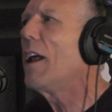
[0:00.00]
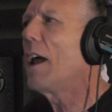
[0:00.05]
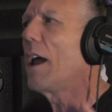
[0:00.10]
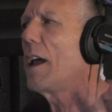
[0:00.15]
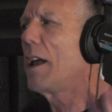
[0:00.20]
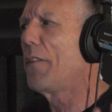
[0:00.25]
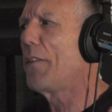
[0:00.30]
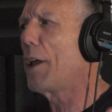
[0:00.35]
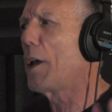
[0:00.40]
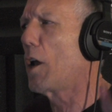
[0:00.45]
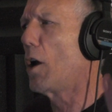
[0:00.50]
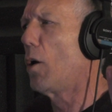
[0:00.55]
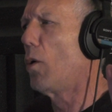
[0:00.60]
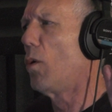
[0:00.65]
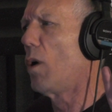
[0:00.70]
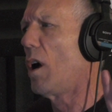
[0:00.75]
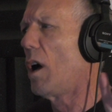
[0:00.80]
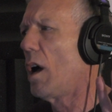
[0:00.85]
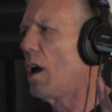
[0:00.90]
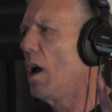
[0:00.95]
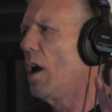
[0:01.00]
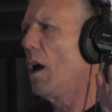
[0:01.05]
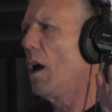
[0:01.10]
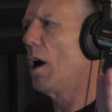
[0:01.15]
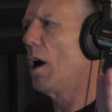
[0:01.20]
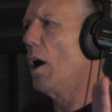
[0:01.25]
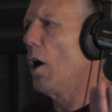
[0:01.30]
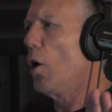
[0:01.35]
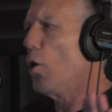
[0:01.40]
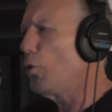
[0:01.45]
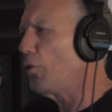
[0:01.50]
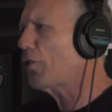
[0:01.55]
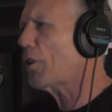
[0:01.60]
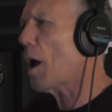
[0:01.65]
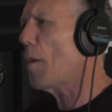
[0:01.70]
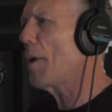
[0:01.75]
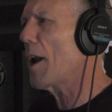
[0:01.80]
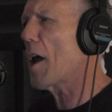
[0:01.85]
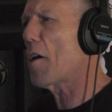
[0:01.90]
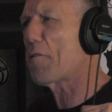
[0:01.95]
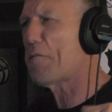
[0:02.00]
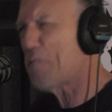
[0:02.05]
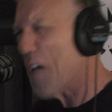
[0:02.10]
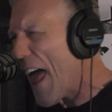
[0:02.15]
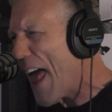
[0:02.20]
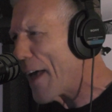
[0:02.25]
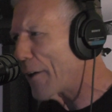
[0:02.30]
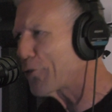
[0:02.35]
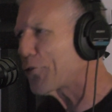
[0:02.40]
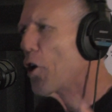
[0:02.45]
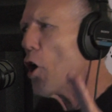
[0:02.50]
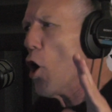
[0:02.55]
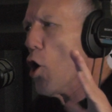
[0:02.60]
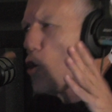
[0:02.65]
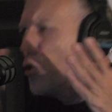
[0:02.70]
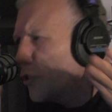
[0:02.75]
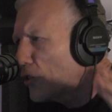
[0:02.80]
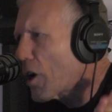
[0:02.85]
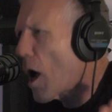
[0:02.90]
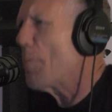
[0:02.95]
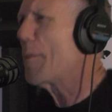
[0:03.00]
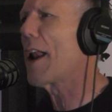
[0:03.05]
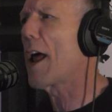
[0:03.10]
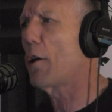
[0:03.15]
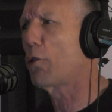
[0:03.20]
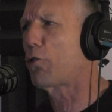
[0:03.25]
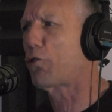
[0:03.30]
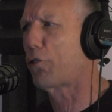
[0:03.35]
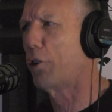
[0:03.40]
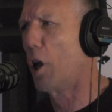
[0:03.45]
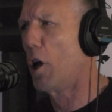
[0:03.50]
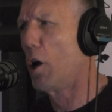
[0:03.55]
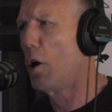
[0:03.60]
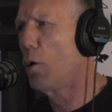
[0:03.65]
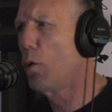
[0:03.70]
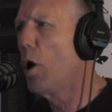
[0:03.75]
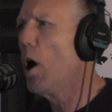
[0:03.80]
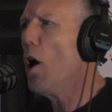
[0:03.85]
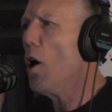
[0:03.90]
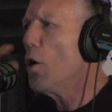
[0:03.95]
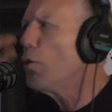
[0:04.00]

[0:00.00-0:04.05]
And they go, who's coming out fast? Who's coming out slow?